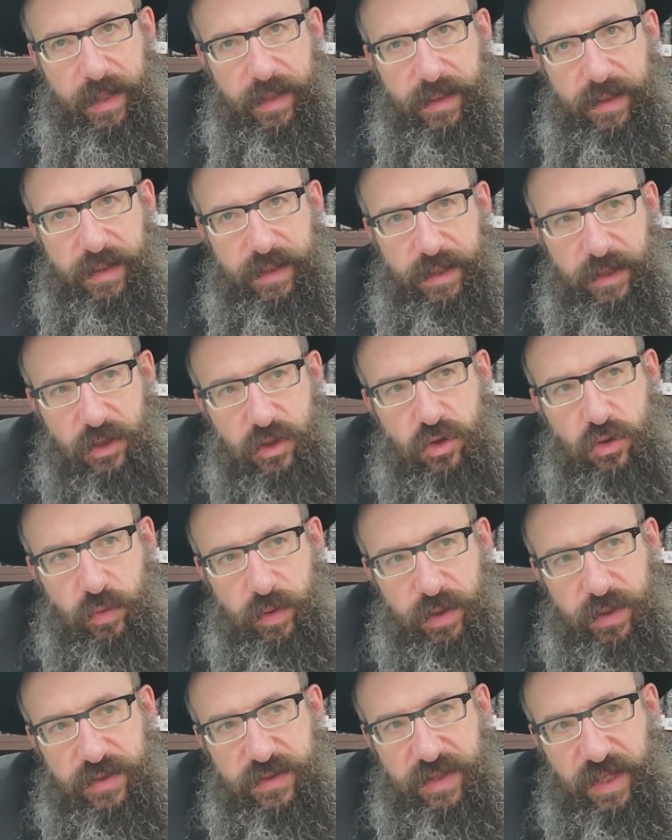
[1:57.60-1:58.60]
The issue
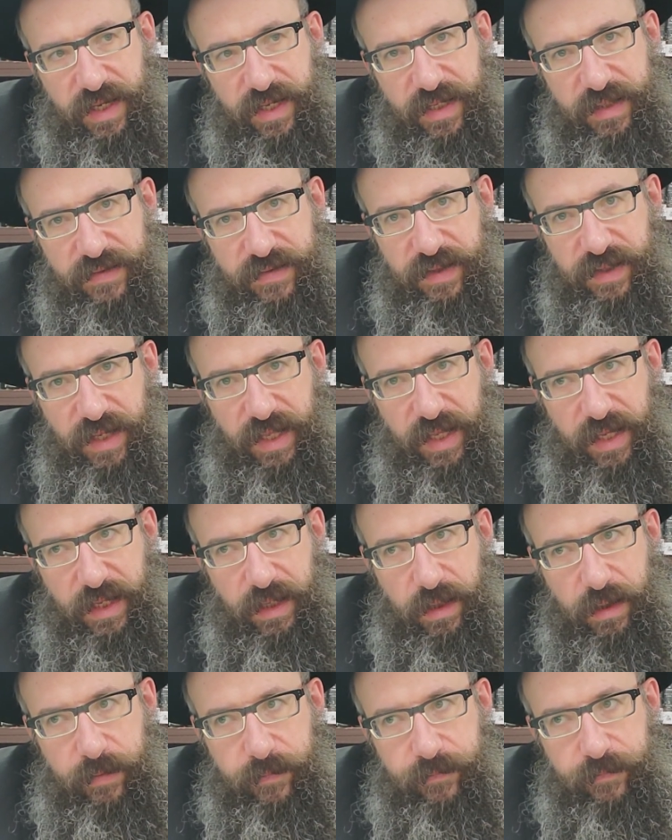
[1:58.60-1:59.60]
is that it's in a